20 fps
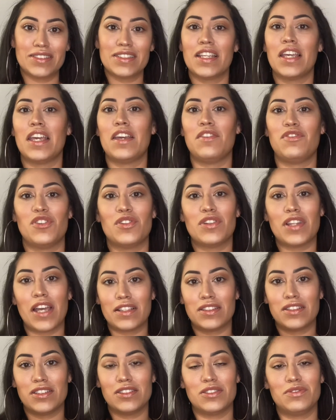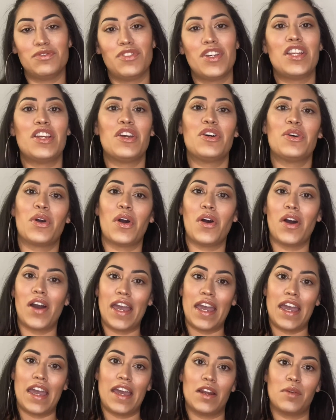If you like this video, go
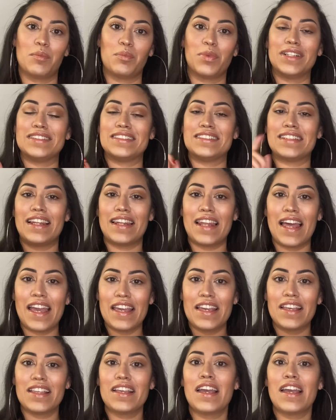ahead and press the like.